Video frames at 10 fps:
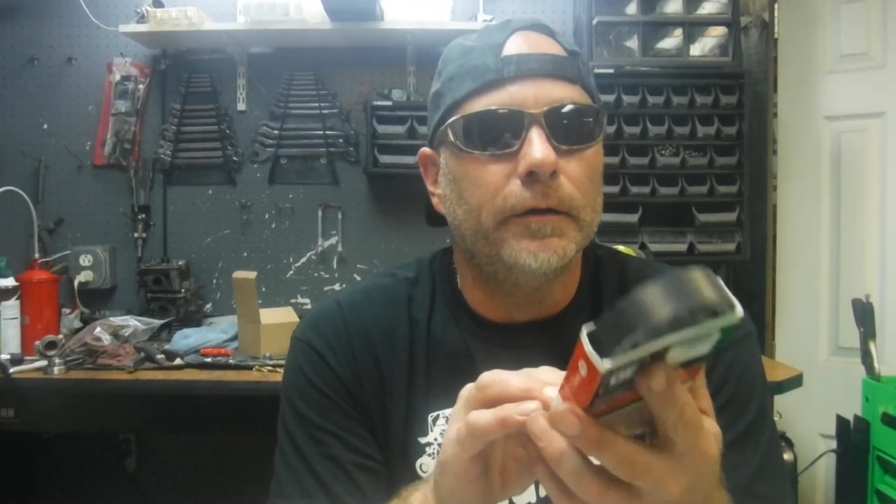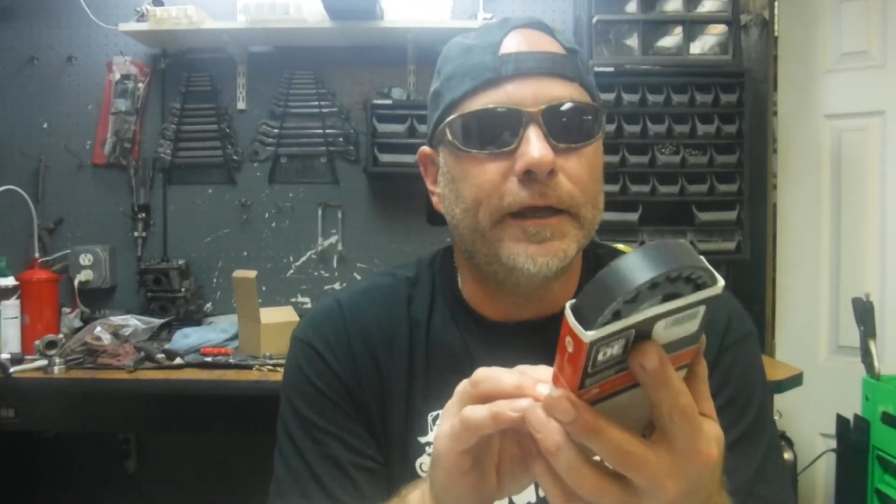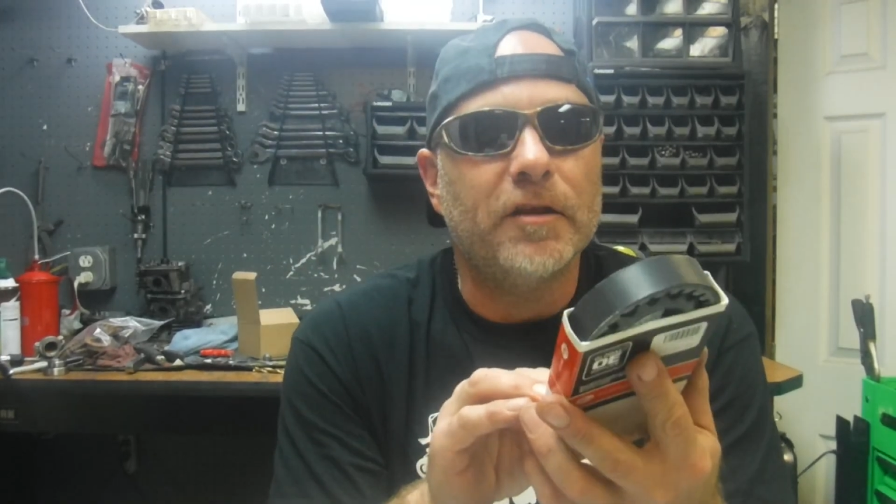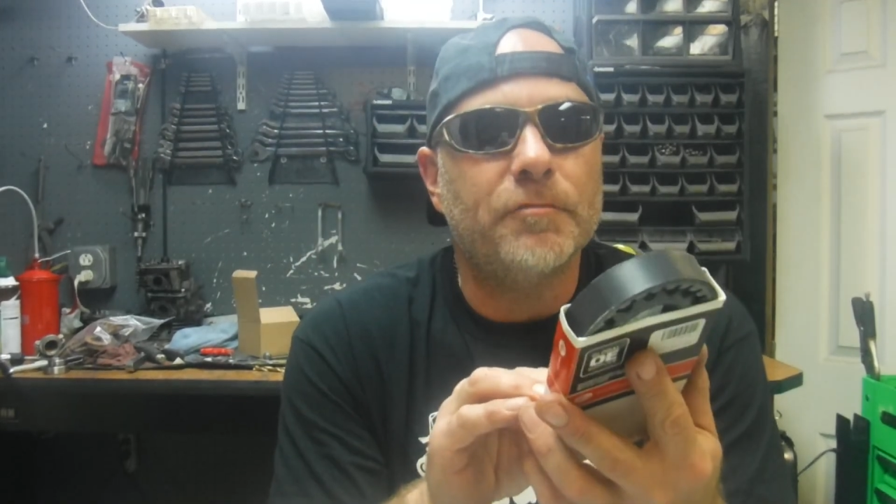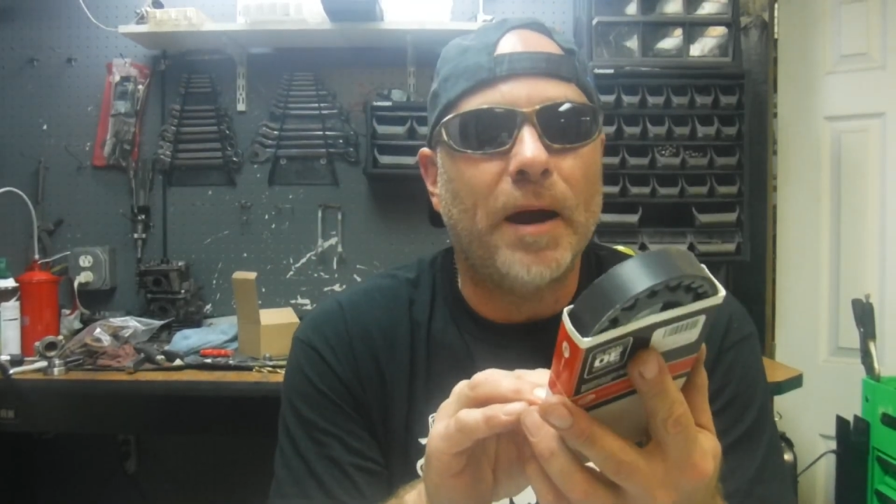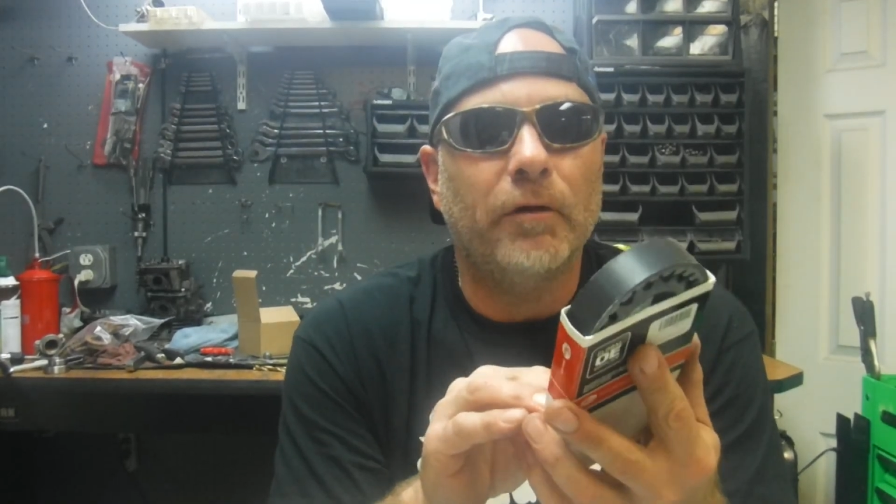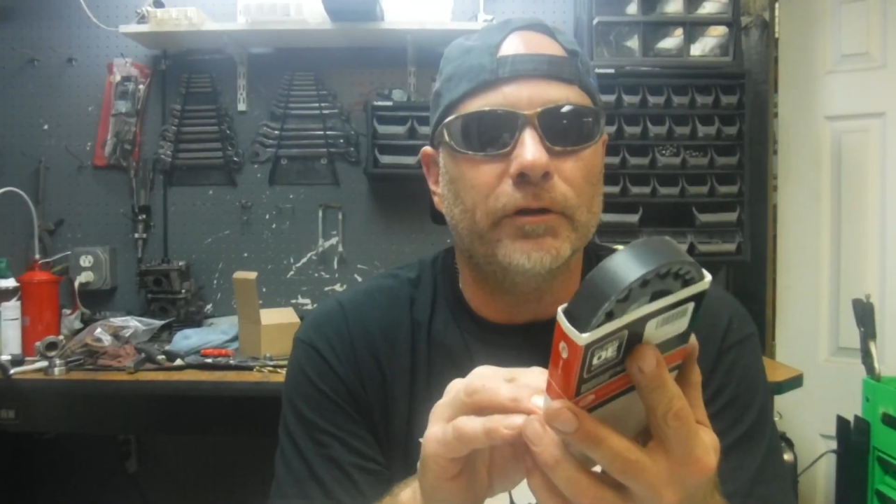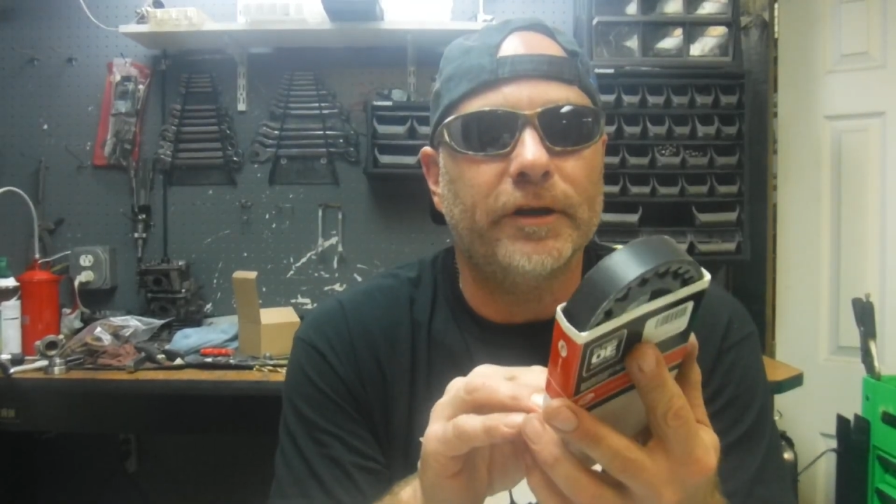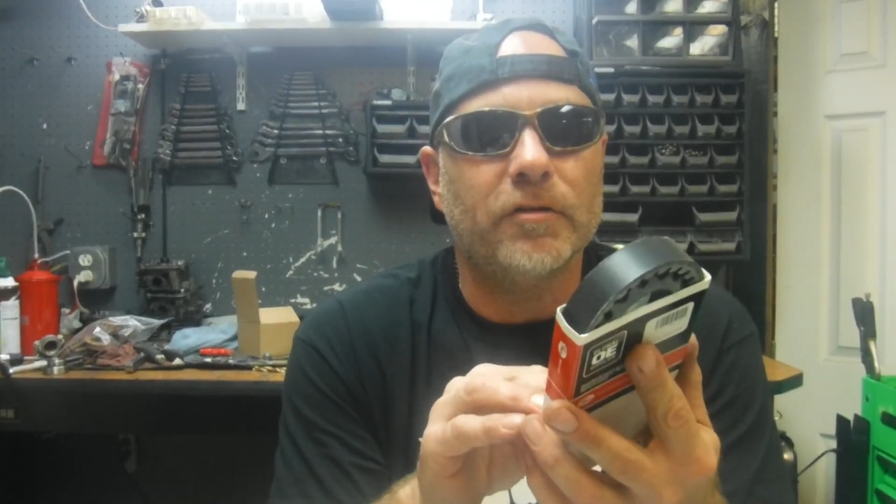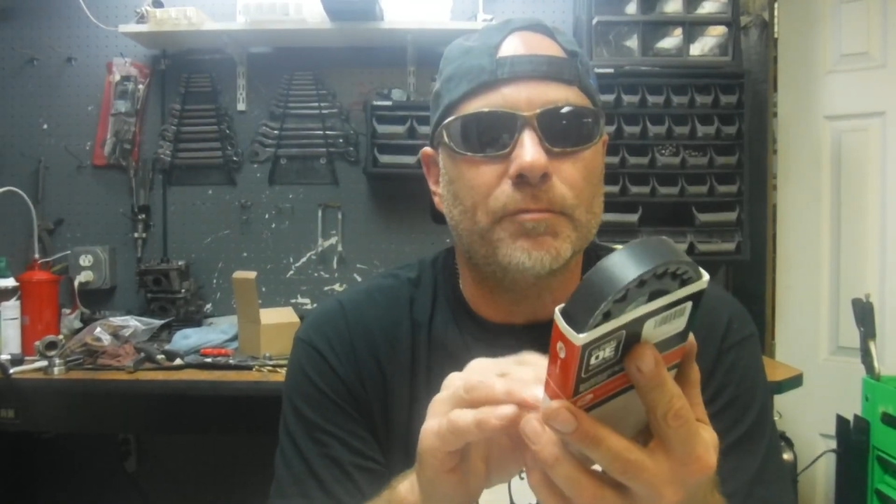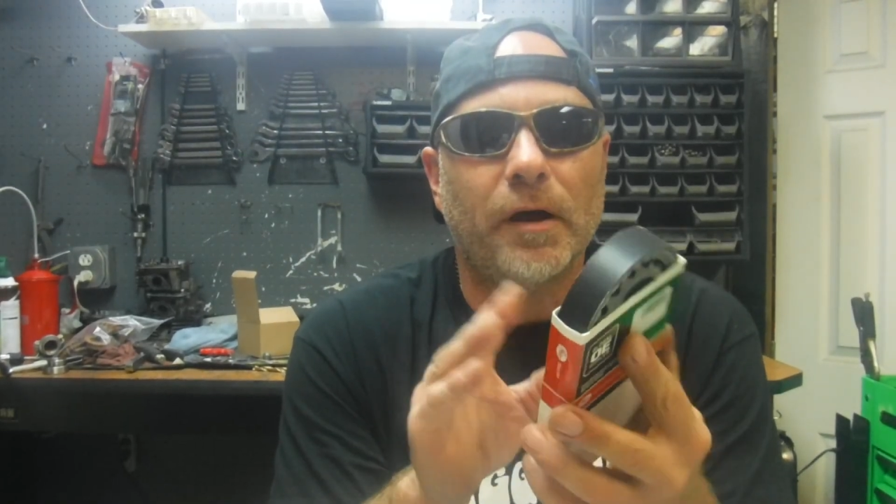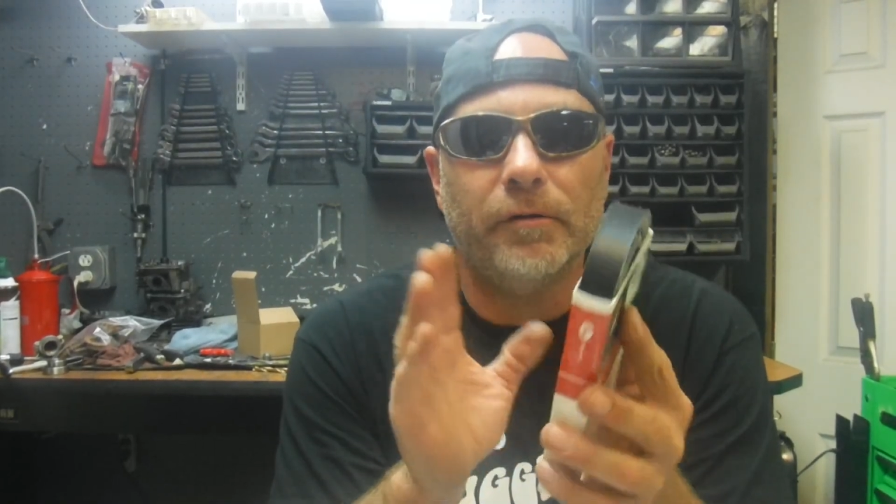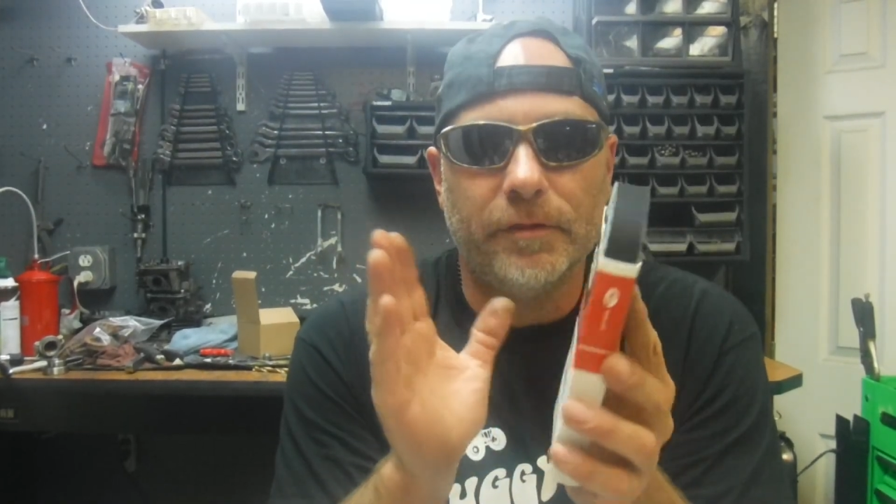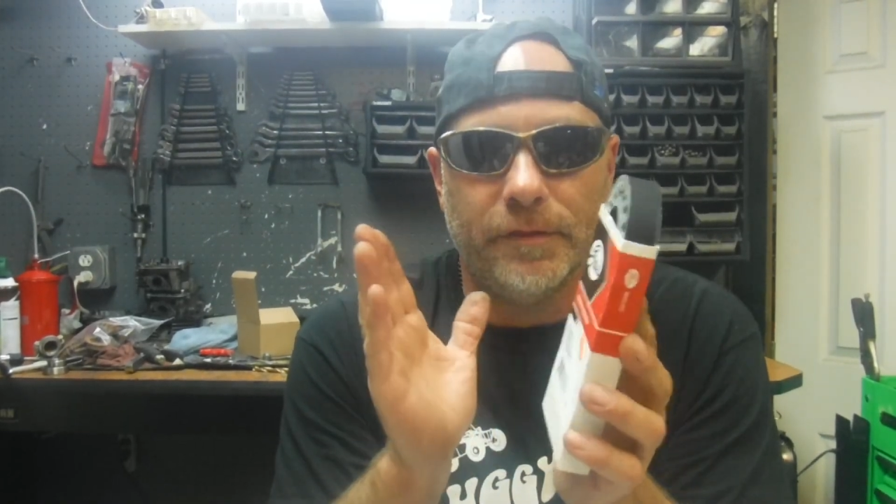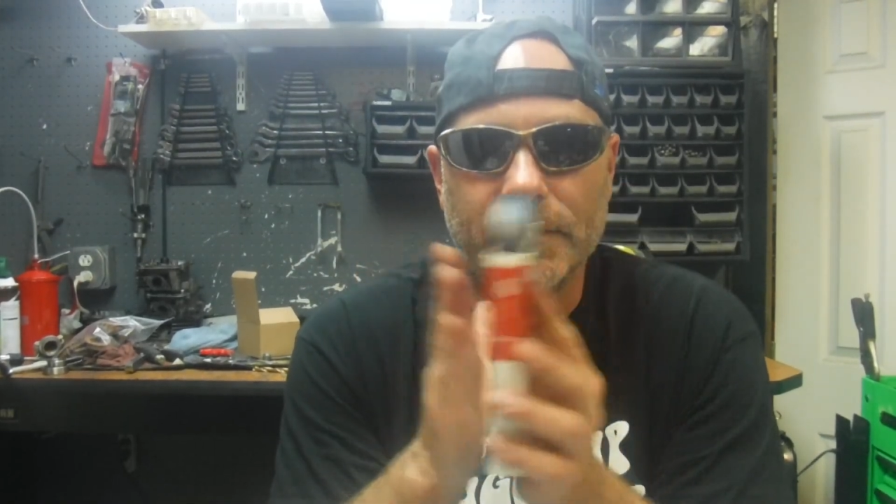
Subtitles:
Gates PowerLink is probably